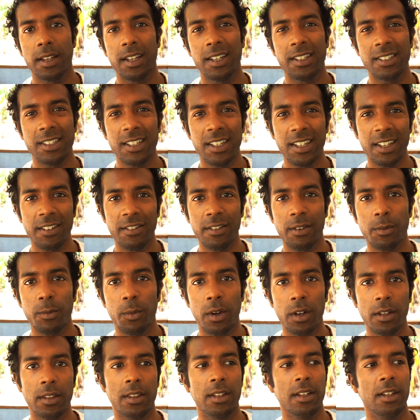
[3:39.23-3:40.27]
Is it even
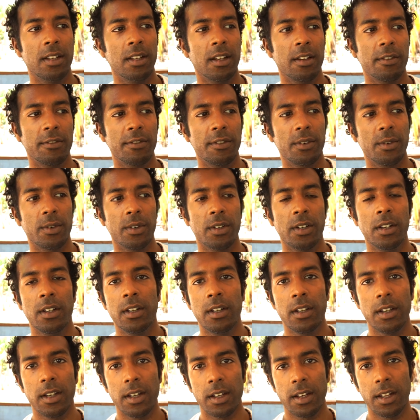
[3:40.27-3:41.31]
worthy enough for
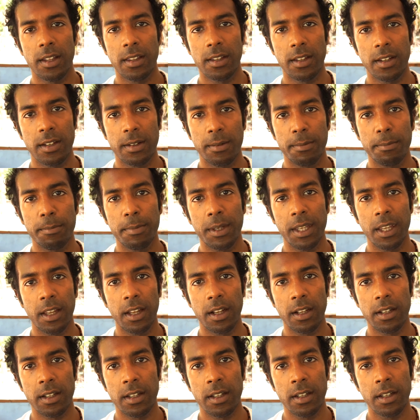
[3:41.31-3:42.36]
another being
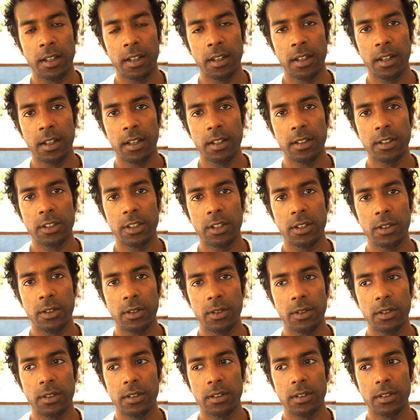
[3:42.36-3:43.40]

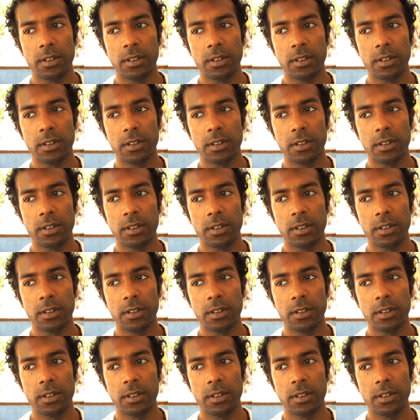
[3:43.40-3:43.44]
to